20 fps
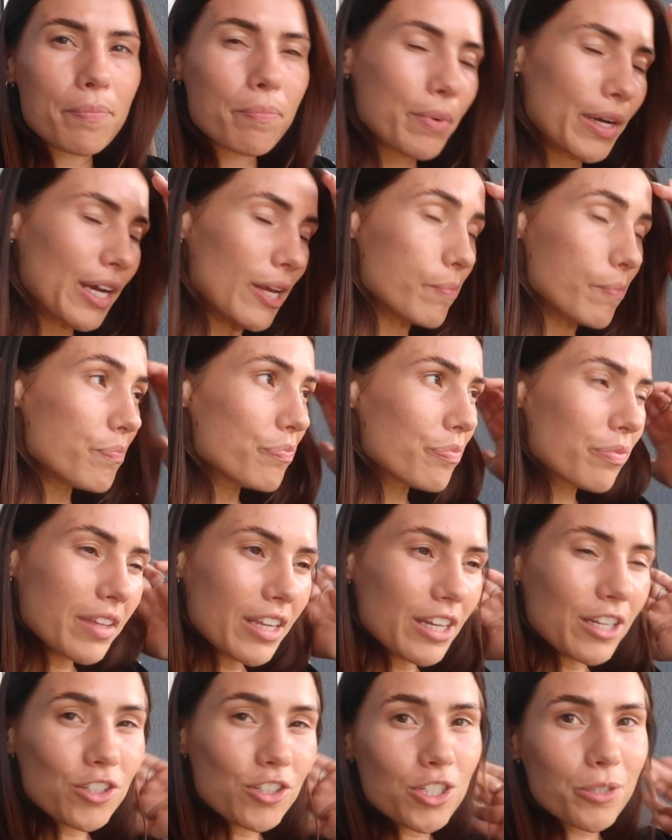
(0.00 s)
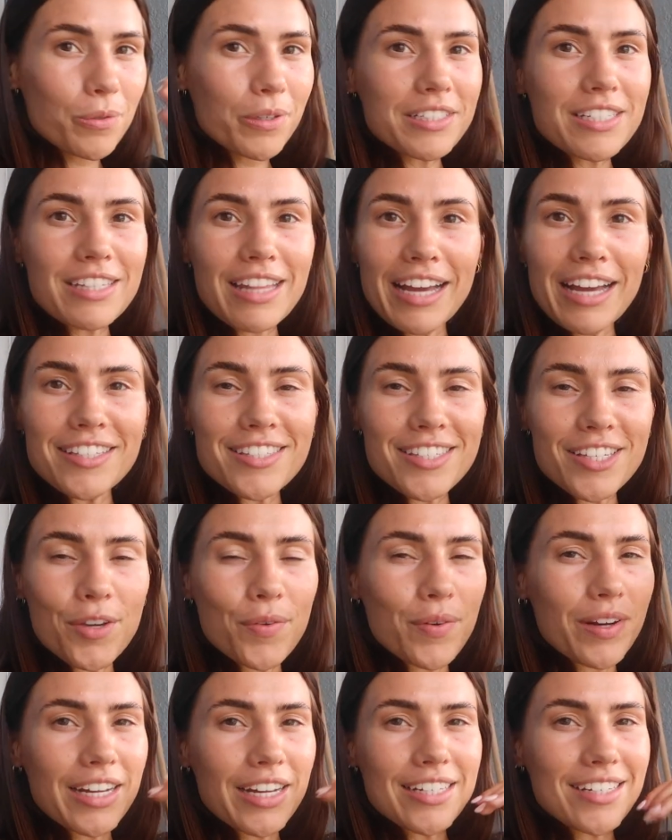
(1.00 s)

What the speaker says: But she worked in the ICU and I